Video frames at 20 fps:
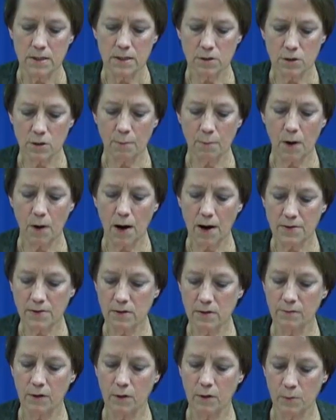Teaching
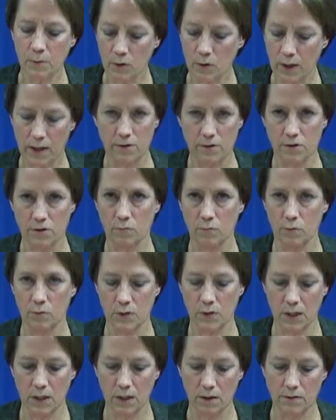positive communication
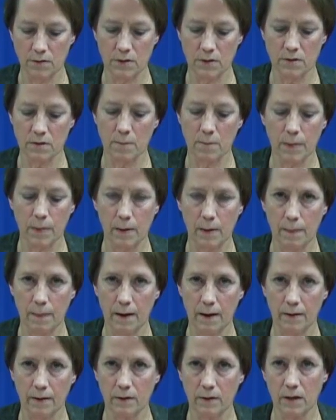routines is something
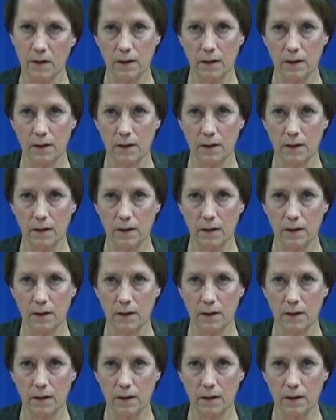that